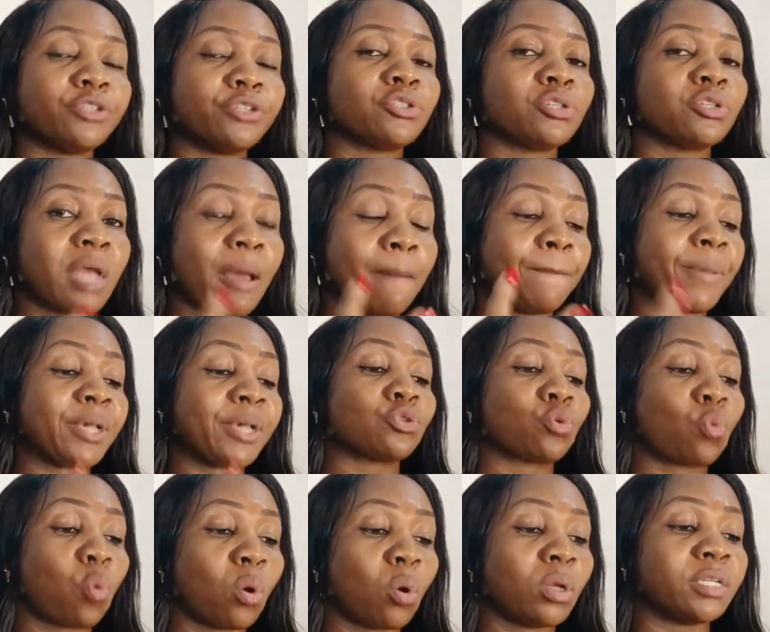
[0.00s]
to their best
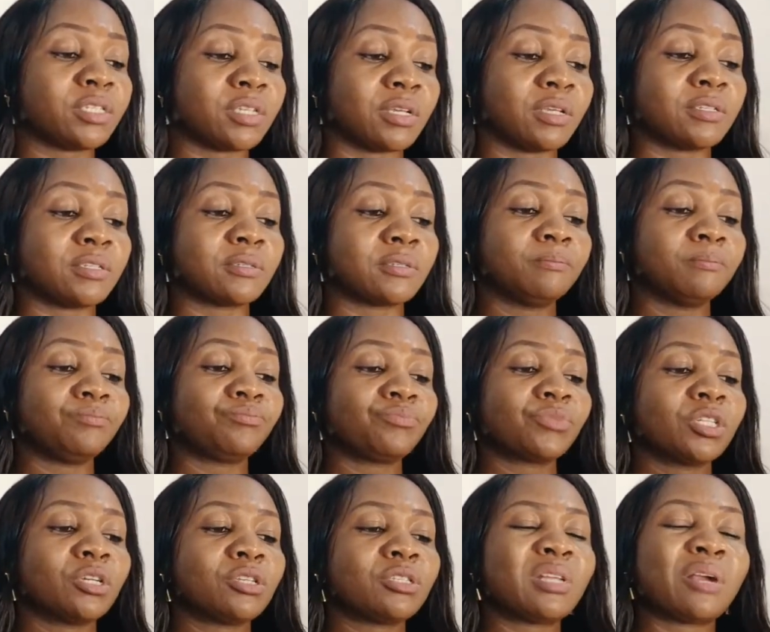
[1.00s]
qualities.
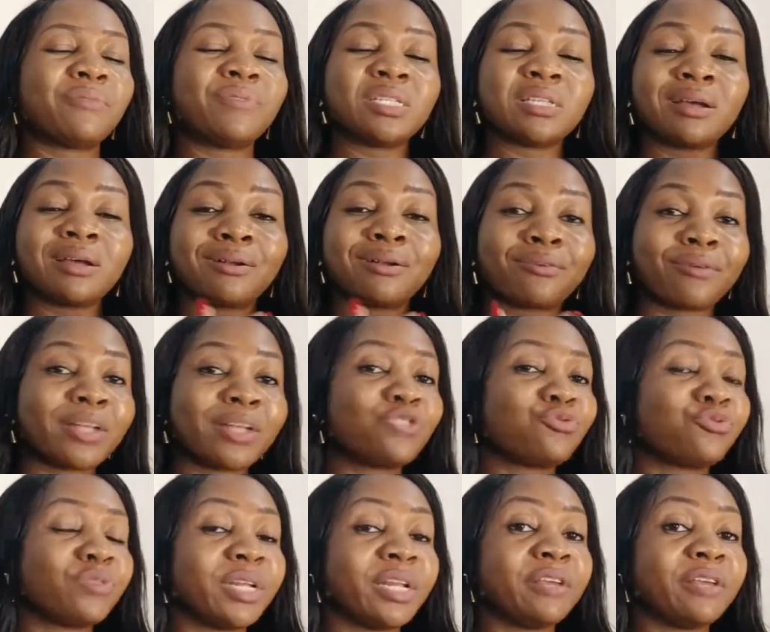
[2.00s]
There is a great
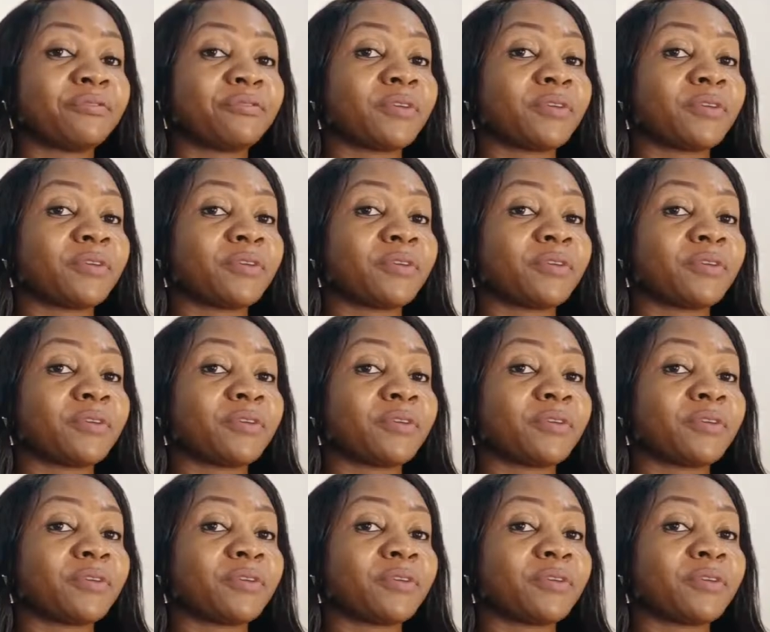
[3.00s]
relief